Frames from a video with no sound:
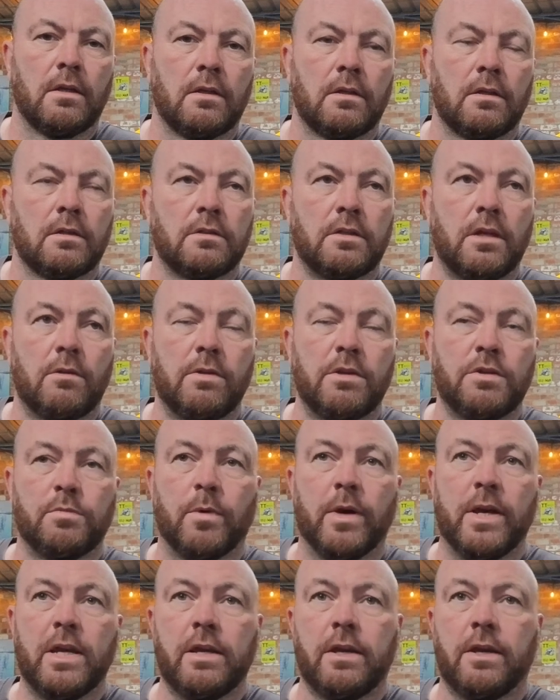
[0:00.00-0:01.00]
So this
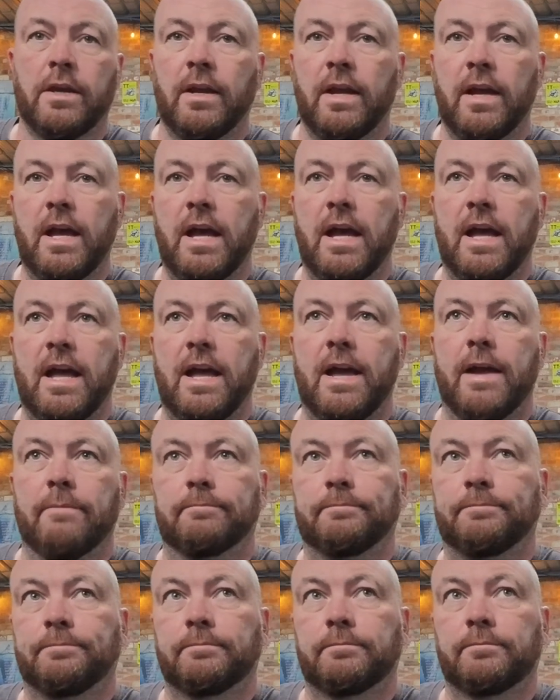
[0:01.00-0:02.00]
week,
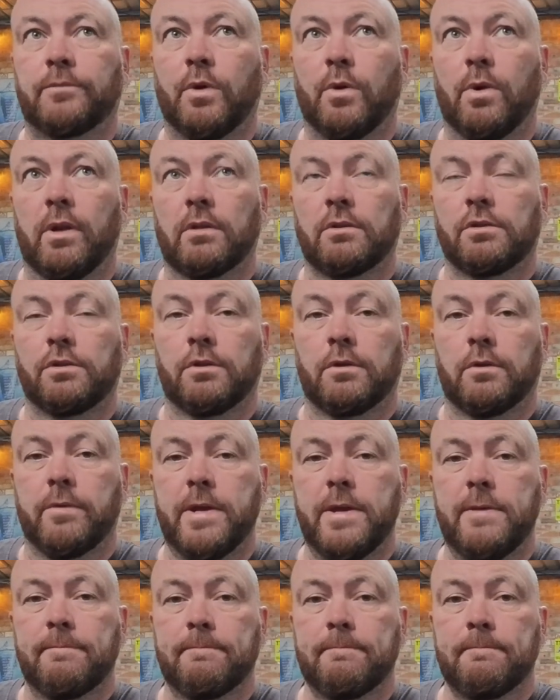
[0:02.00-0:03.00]
doing a little
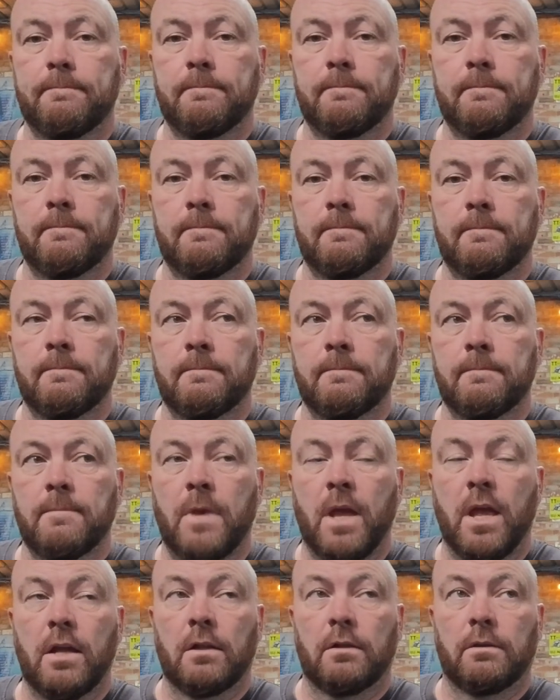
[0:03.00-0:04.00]
story,
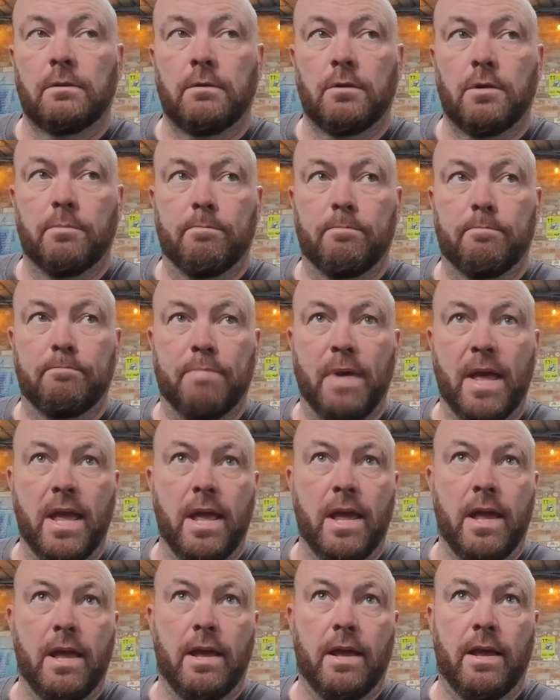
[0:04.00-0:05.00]
doing a
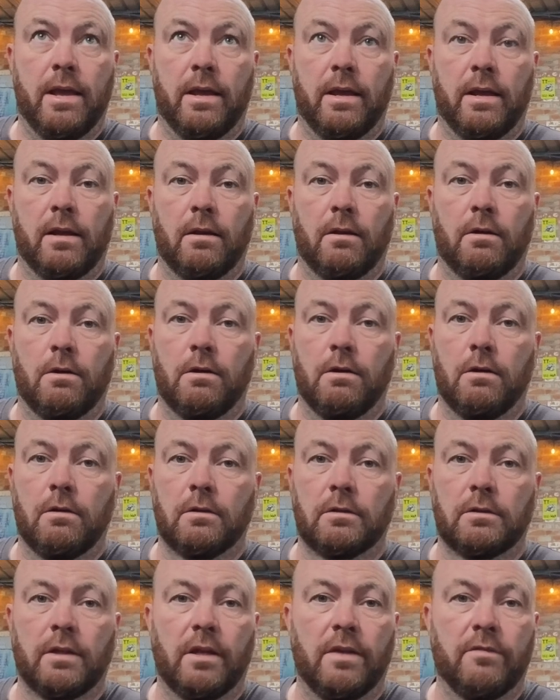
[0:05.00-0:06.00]
big,
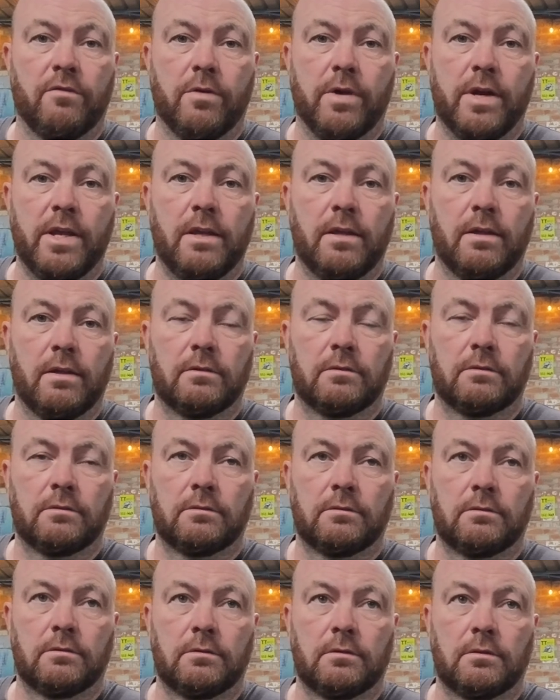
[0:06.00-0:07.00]
long delivery.
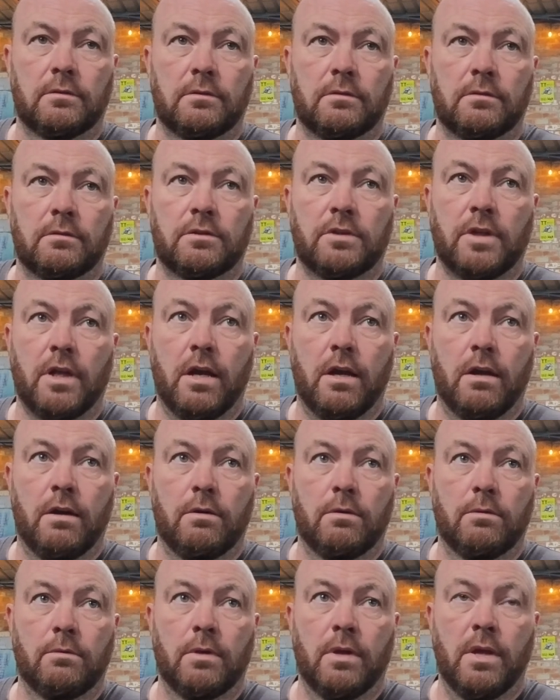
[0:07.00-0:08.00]

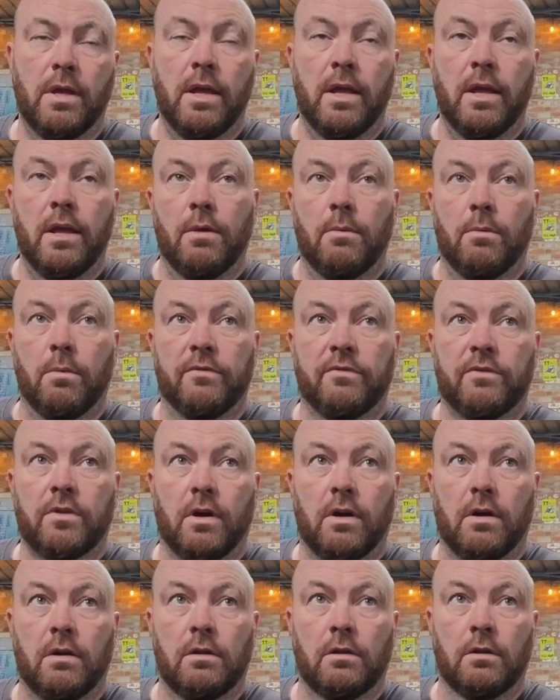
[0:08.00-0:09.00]
So we've
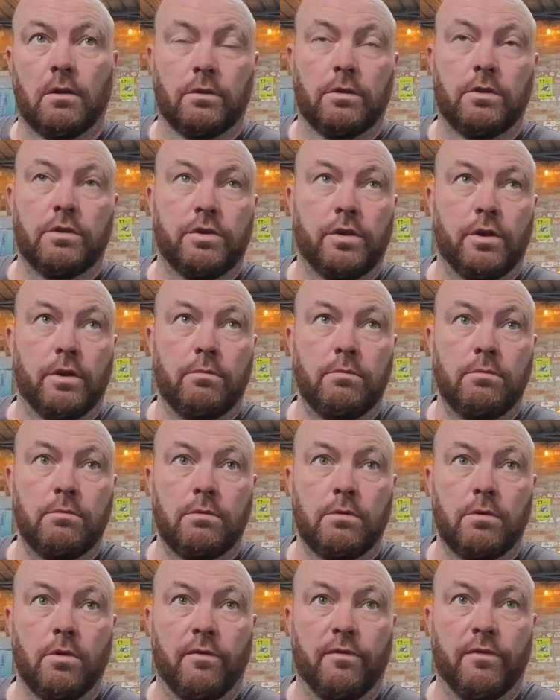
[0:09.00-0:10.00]
got London 2,
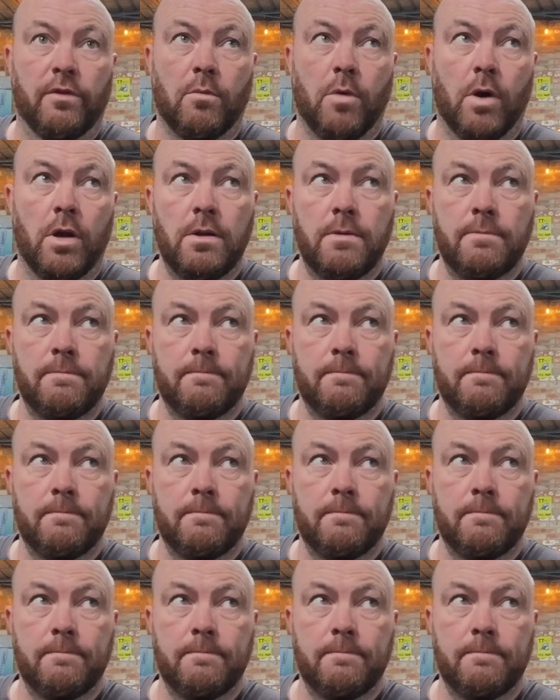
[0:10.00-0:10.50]
Norfolk 1.